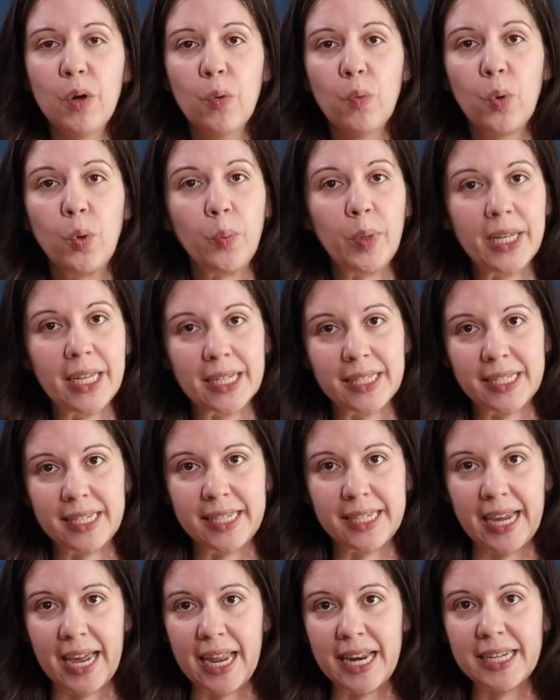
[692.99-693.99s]
When we get to
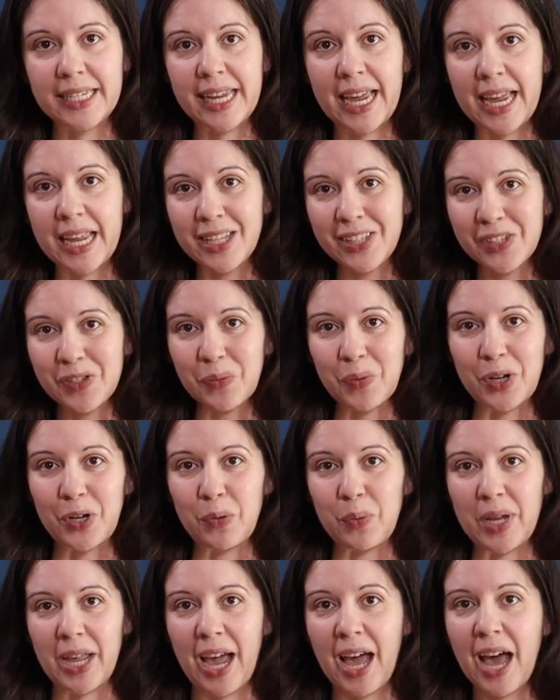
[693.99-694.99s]
10 tens, what
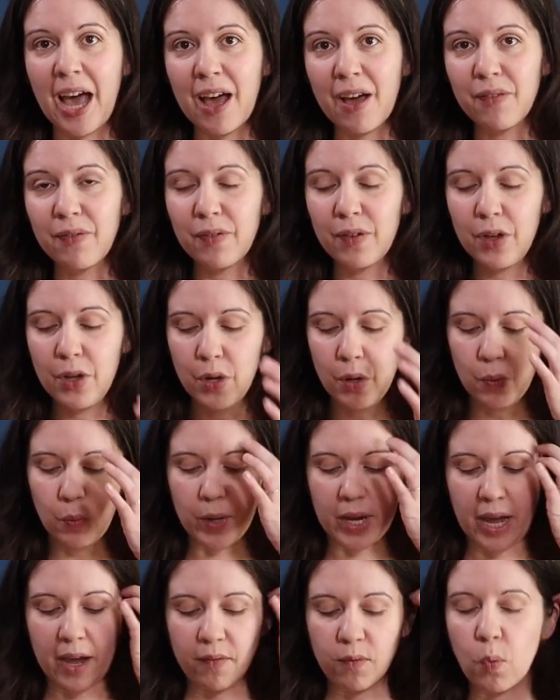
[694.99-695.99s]
do we have?
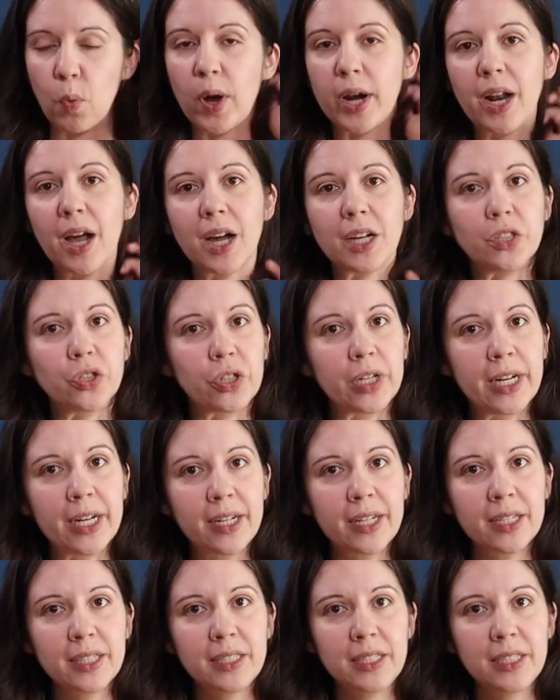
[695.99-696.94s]
We have 100.